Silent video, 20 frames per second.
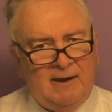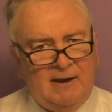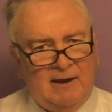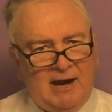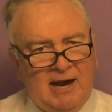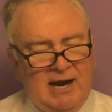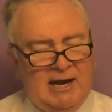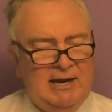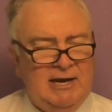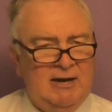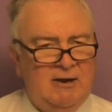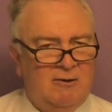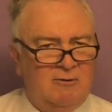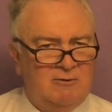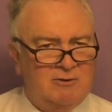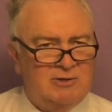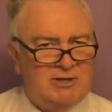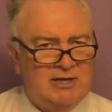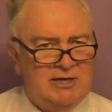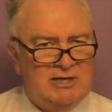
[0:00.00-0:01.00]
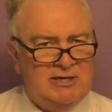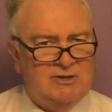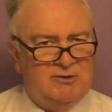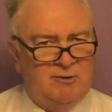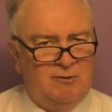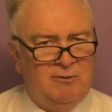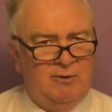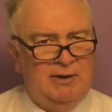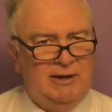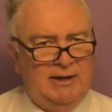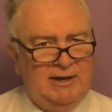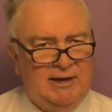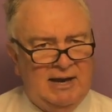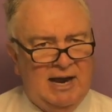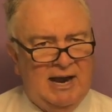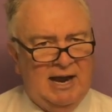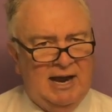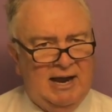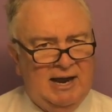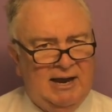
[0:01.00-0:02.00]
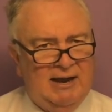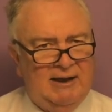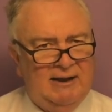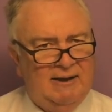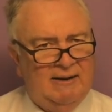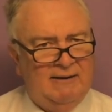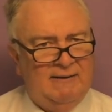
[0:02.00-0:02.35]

And he knows that he's going to die.